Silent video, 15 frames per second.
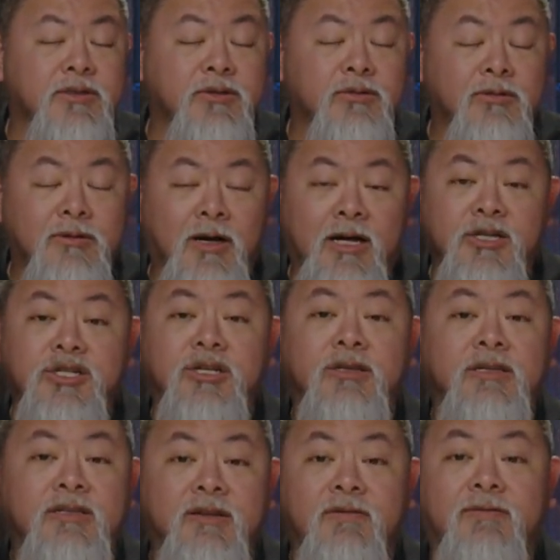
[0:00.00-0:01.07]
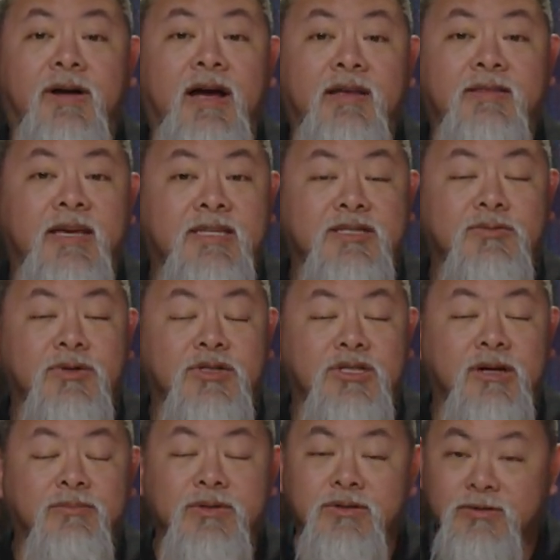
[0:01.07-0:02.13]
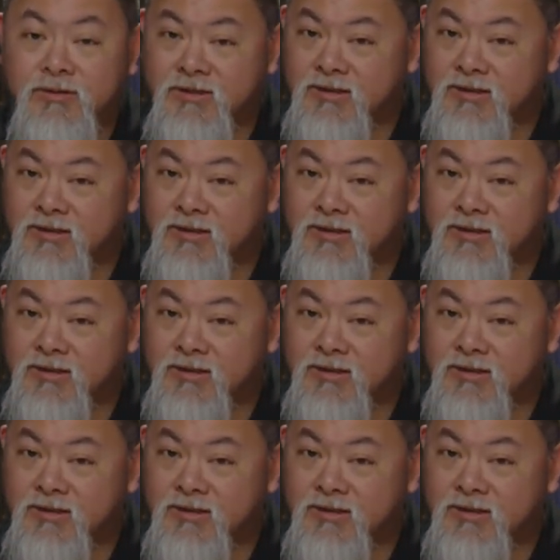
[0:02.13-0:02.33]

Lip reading: to logically divide that switch up into